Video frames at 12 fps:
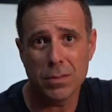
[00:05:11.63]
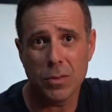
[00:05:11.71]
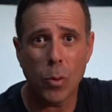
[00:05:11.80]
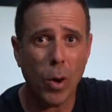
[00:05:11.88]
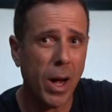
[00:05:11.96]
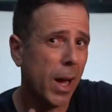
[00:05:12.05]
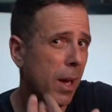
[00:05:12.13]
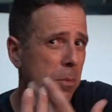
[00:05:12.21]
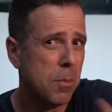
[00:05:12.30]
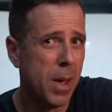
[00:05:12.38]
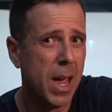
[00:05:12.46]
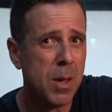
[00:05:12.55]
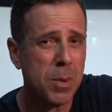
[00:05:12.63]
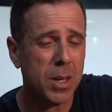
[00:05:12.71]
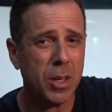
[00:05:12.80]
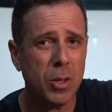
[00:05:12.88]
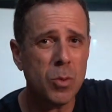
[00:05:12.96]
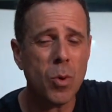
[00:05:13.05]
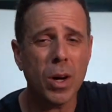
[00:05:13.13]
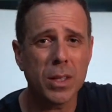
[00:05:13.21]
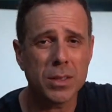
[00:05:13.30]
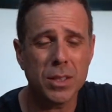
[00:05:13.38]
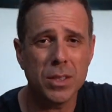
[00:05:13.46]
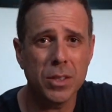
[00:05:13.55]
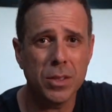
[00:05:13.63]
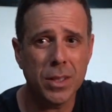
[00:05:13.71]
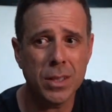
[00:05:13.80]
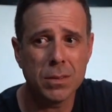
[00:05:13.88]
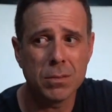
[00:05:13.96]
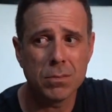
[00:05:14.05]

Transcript: why maybe you want to do it,